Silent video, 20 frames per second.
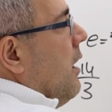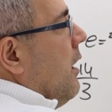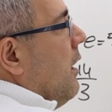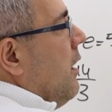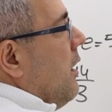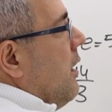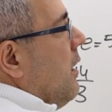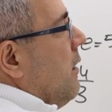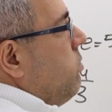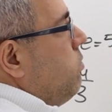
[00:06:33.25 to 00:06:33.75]

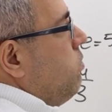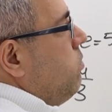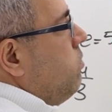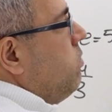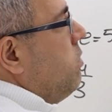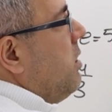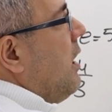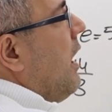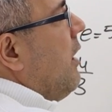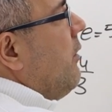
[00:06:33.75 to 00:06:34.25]

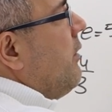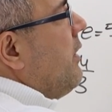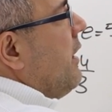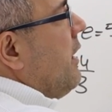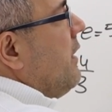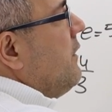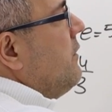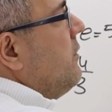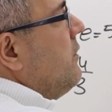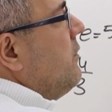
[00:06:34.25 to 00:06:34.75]
How
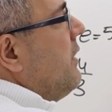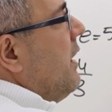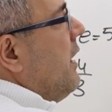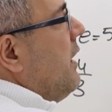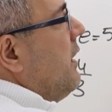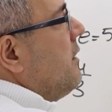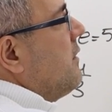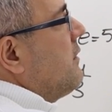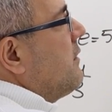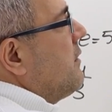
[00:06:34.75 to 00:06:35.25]
can I do
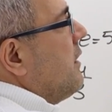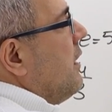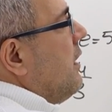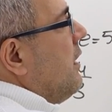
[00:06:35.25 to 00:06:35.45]
that?